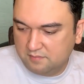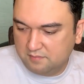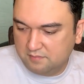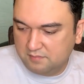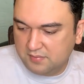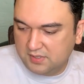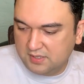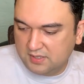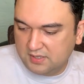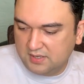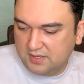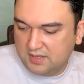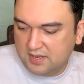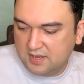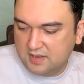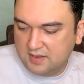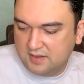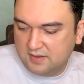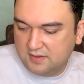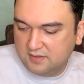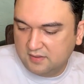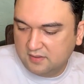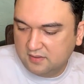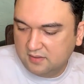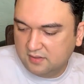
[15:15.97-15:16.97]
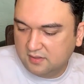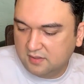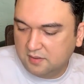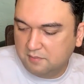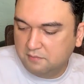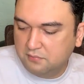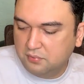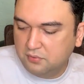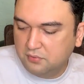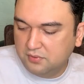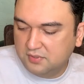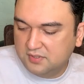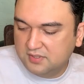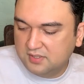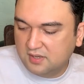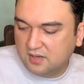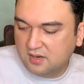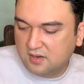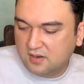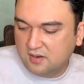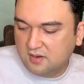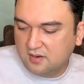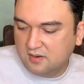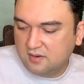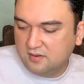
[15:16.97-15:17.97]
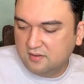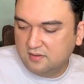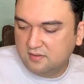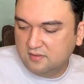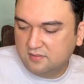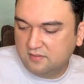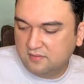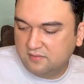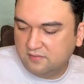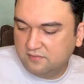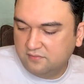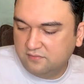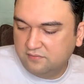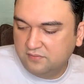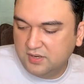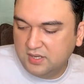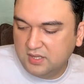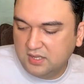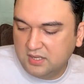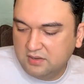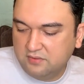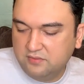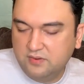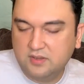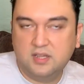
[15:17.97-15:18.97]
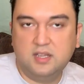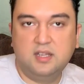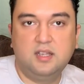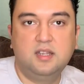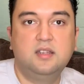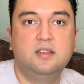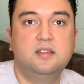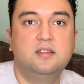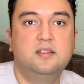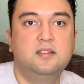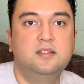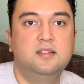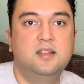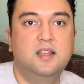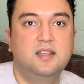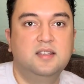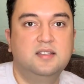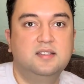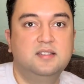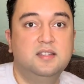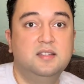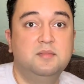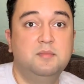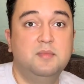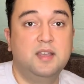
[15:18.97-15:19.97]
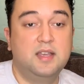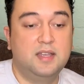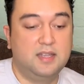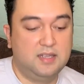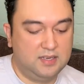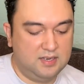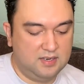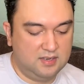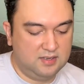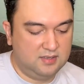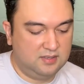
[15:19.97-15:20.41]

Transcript: But yeah, the boots are really, really nicely made.